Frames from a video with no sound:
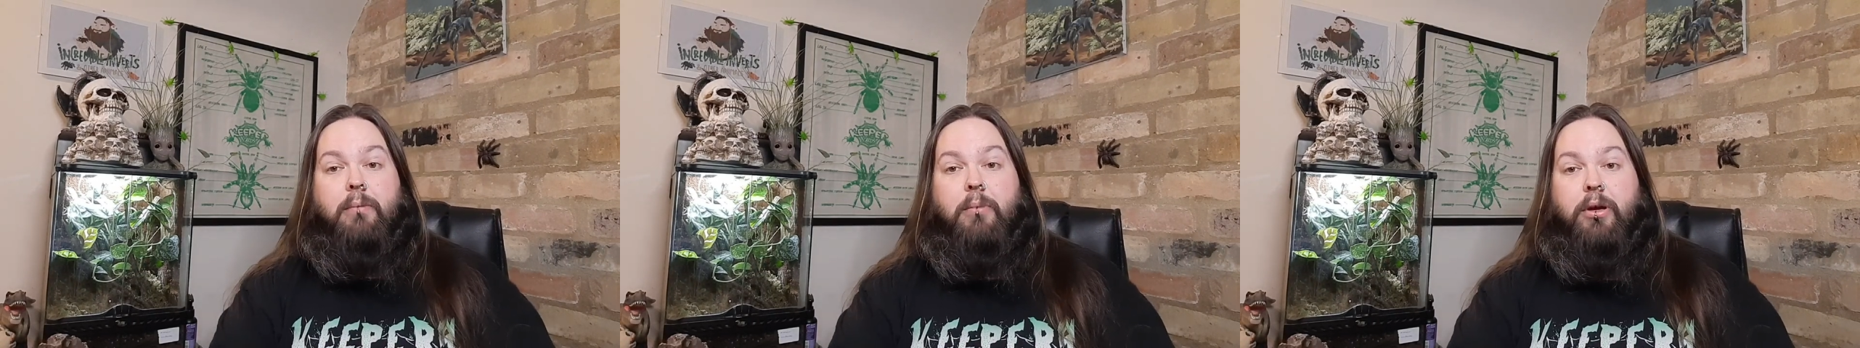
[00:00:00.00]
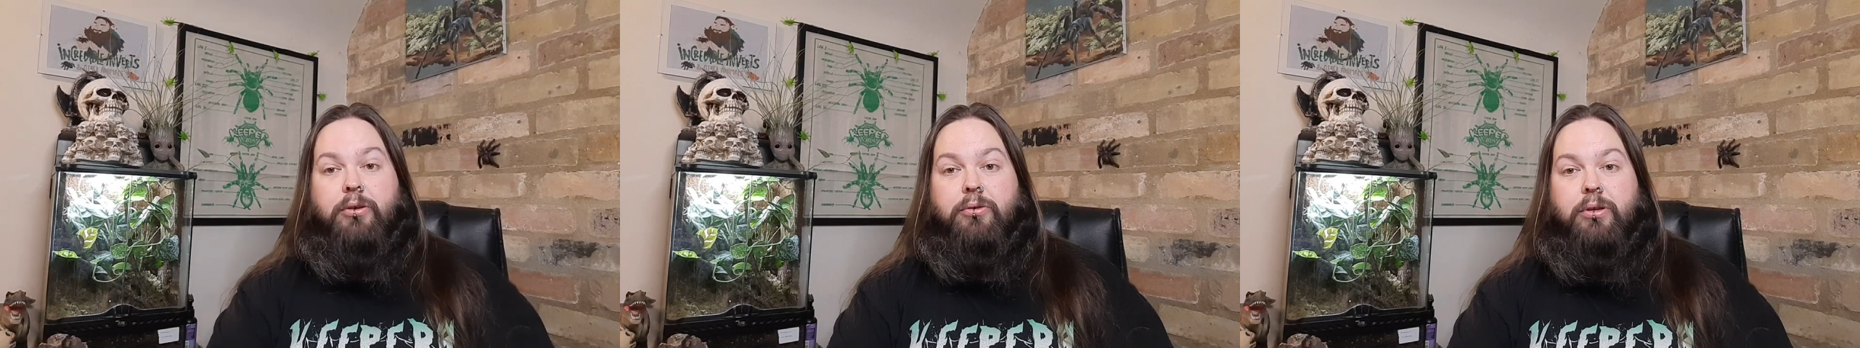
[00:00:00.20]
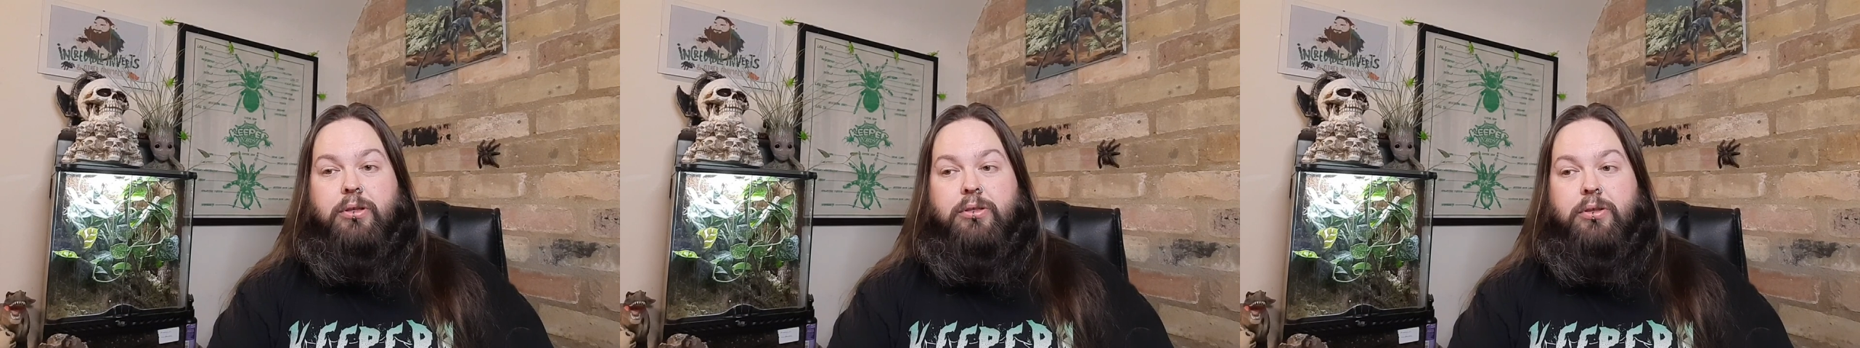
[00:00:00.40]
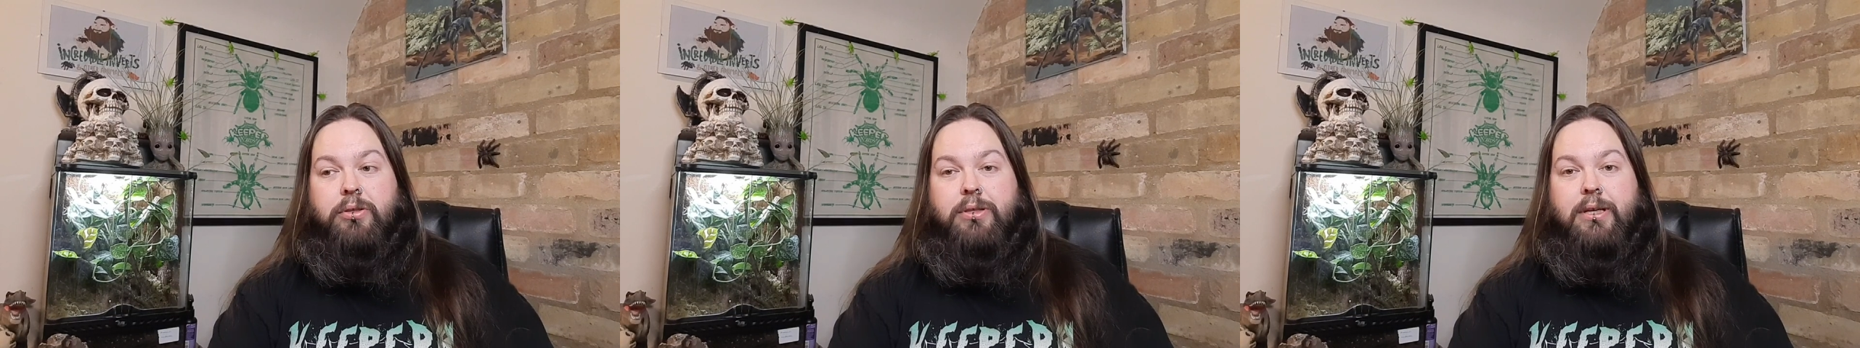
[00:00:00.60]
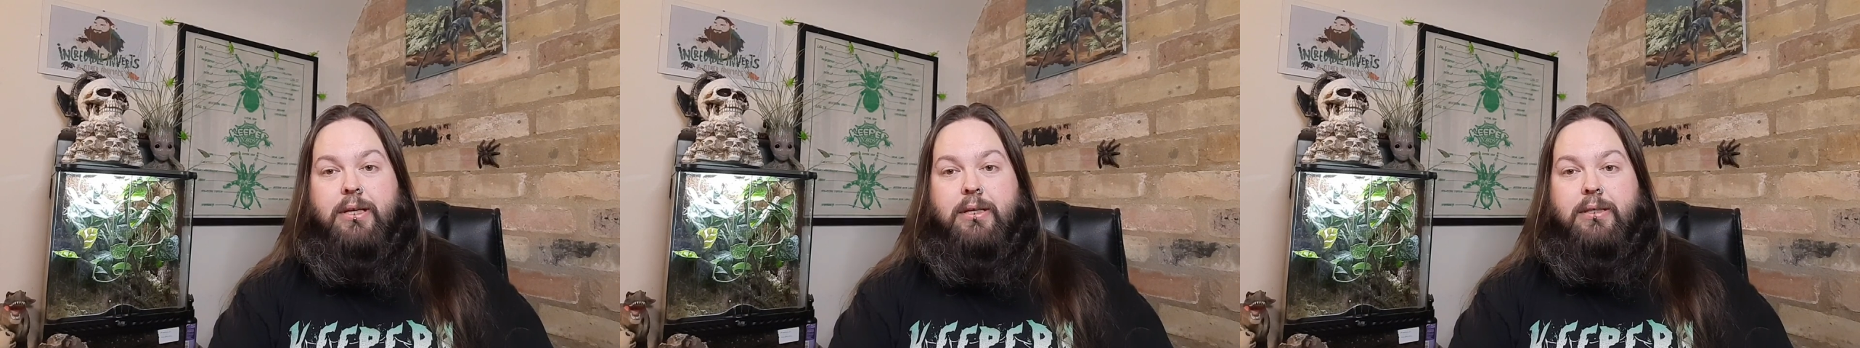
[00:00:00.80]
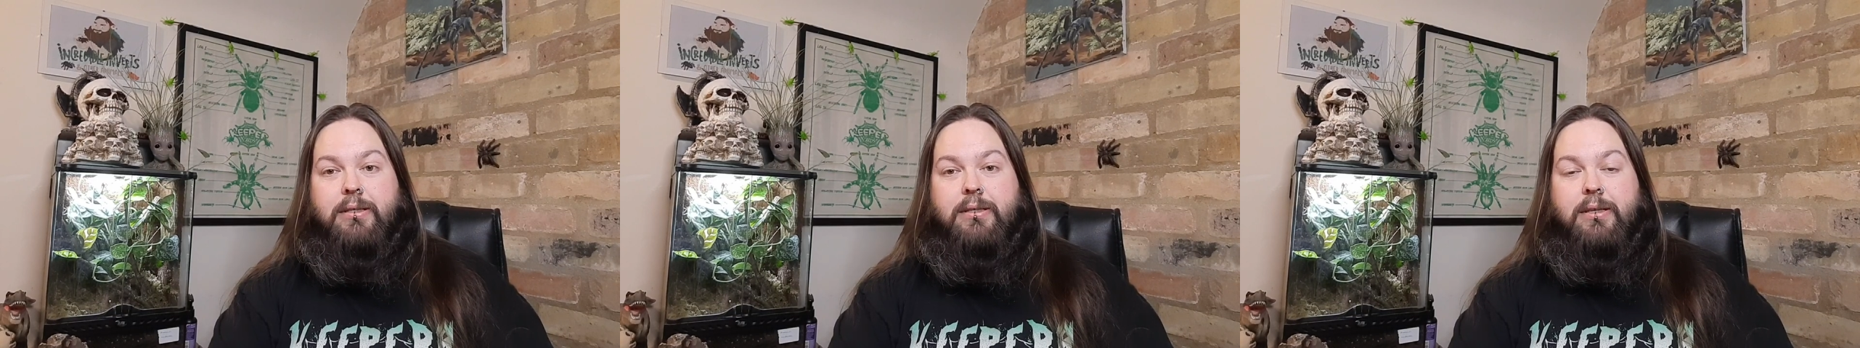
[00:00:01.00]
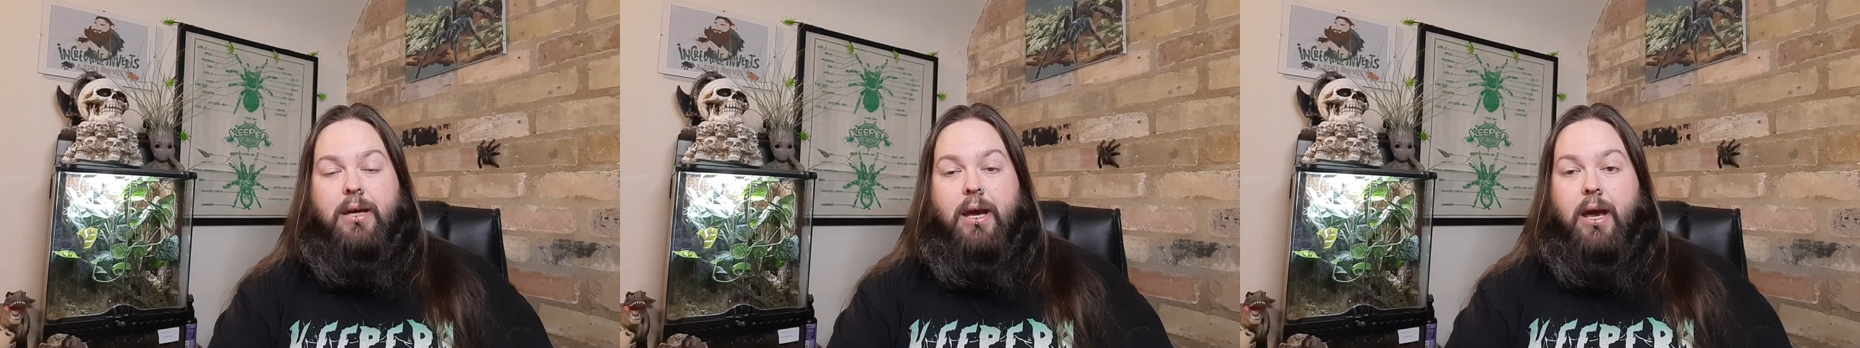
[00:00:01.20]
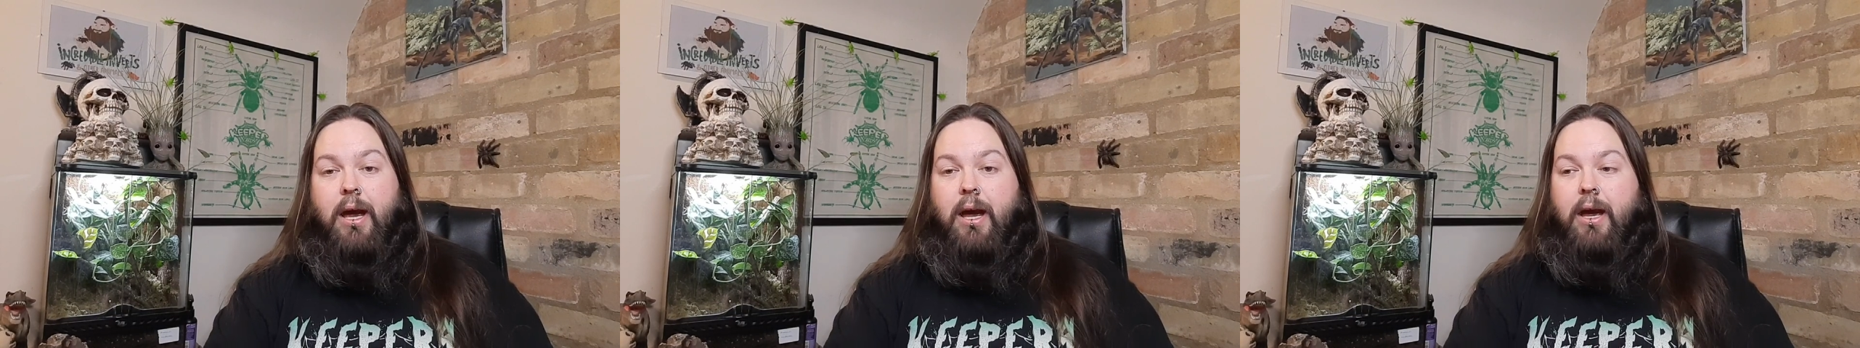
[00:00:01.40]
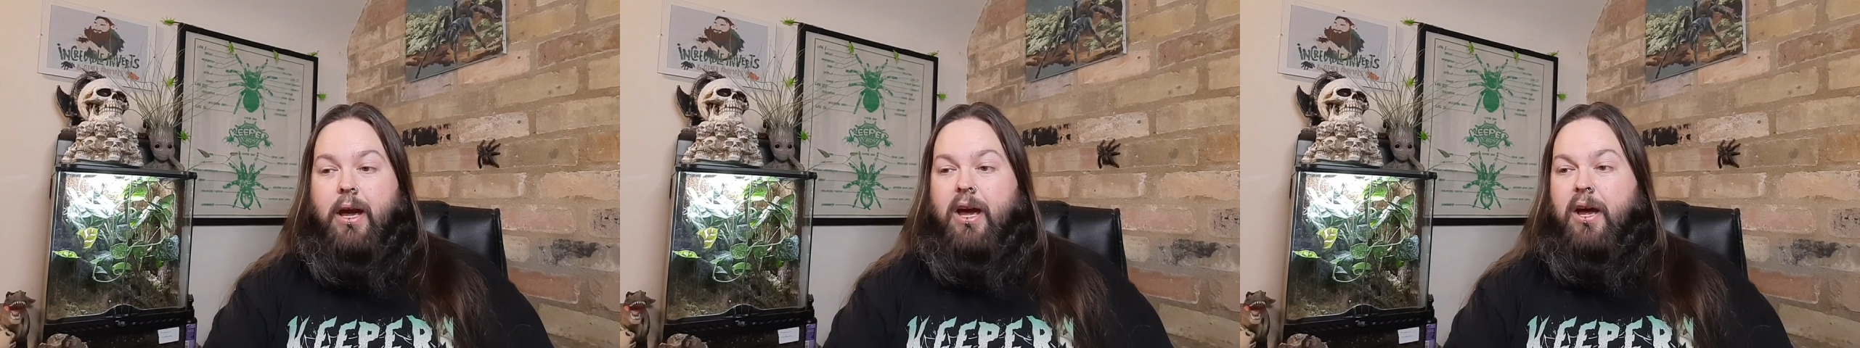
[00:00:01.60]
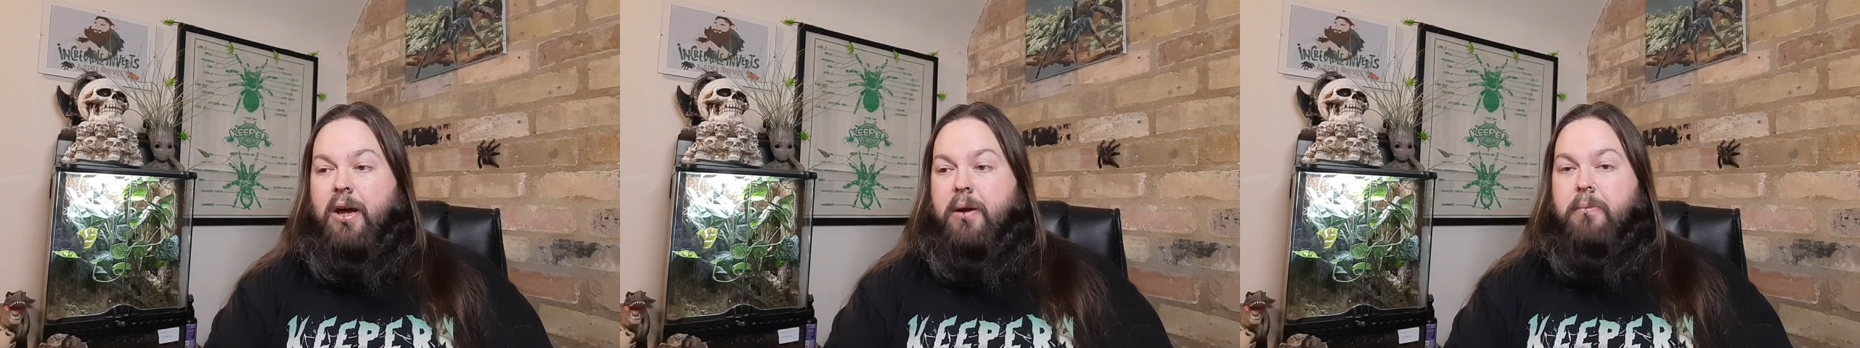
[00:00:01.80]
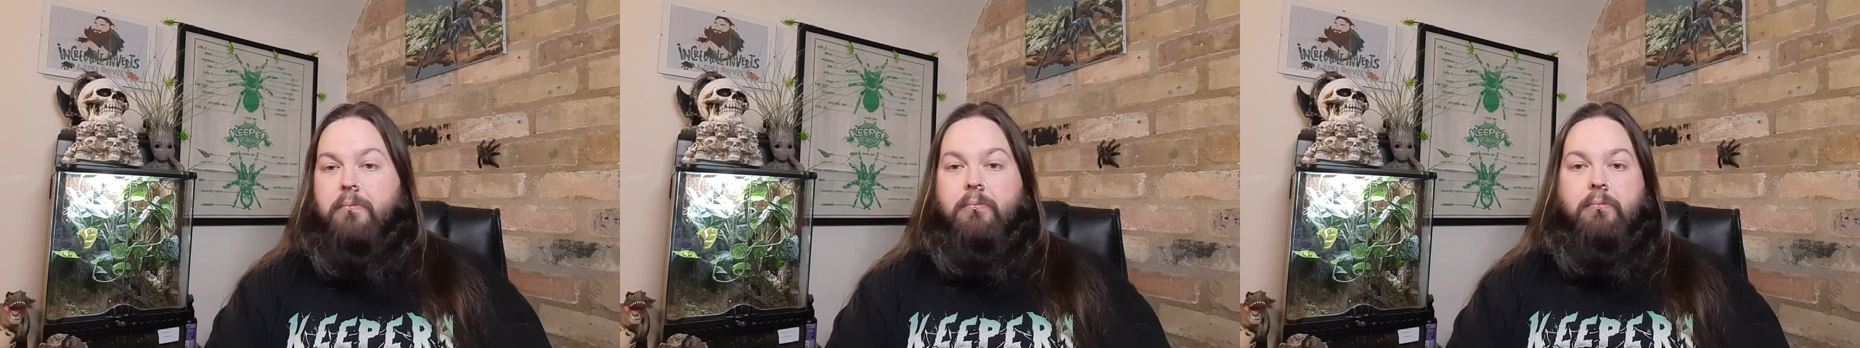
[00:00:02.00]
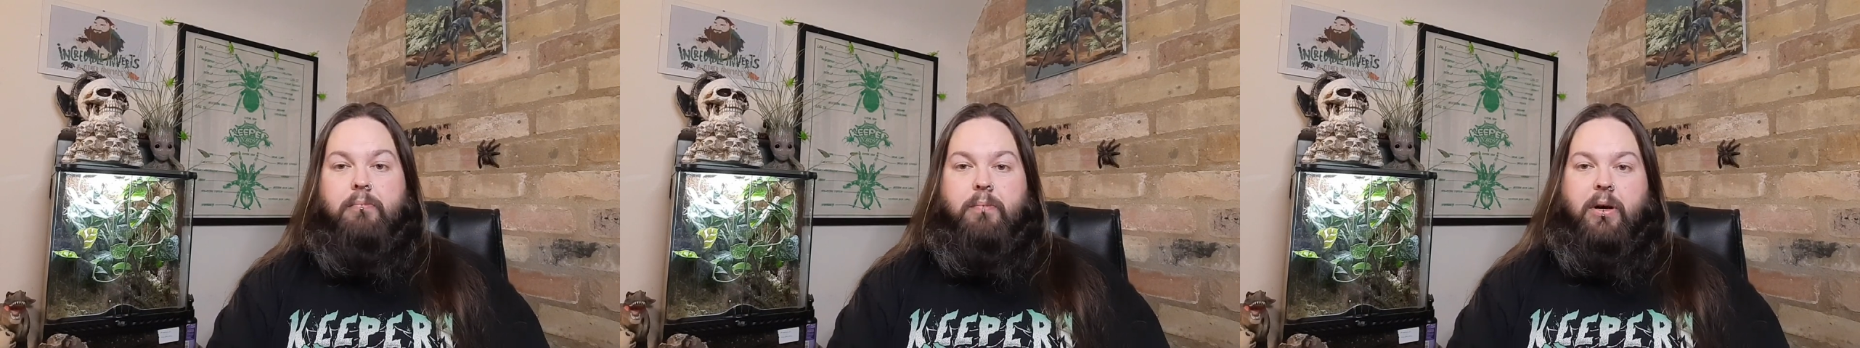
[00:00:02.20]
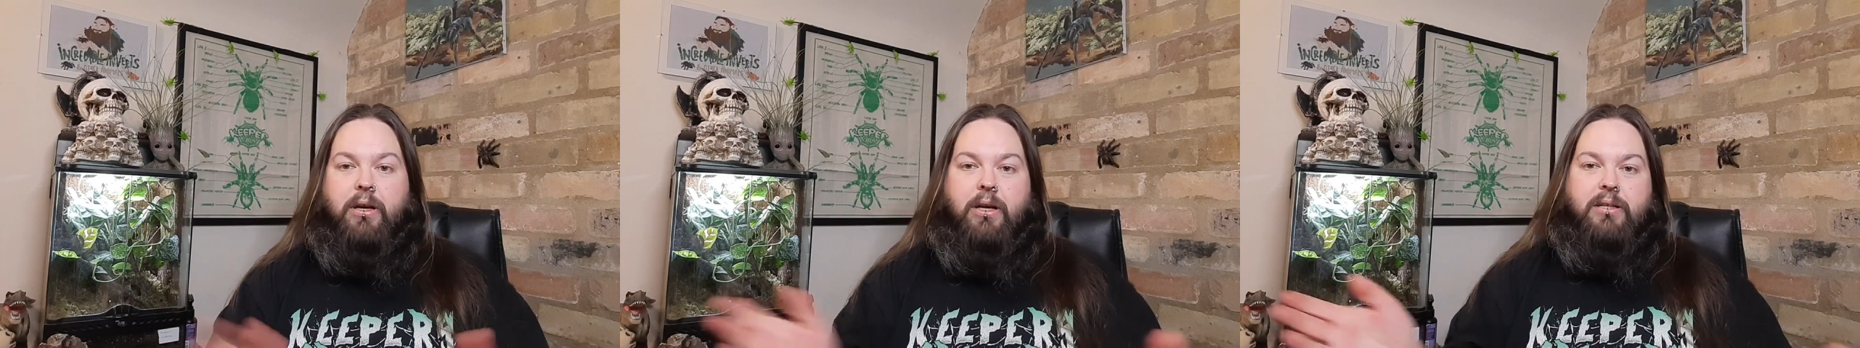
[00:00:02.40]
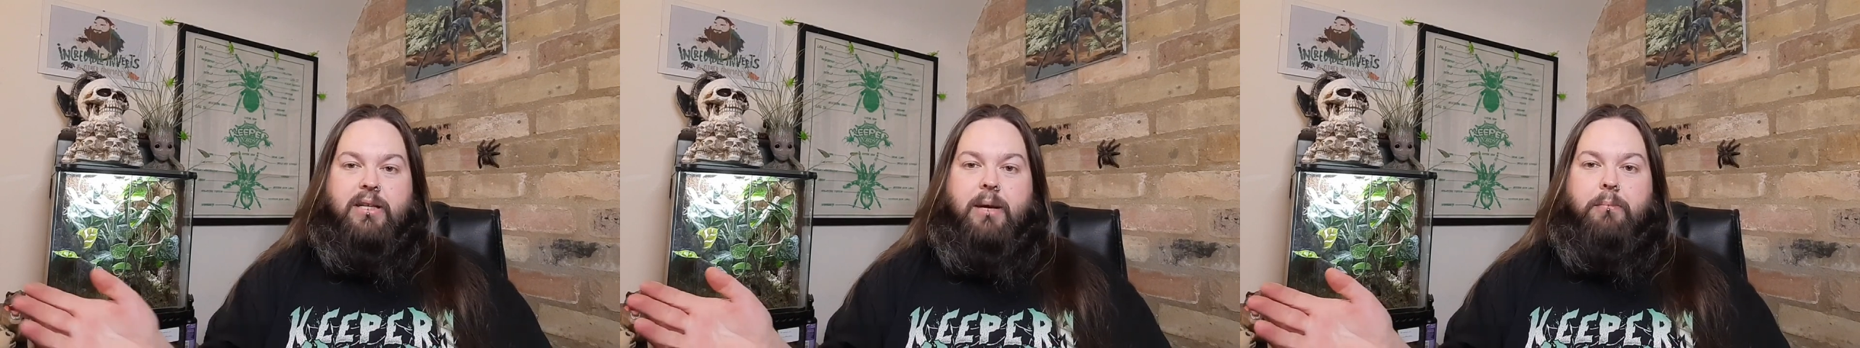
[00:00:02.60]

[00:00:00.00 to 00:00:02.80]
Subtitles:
Micro Exotics. Bugnut's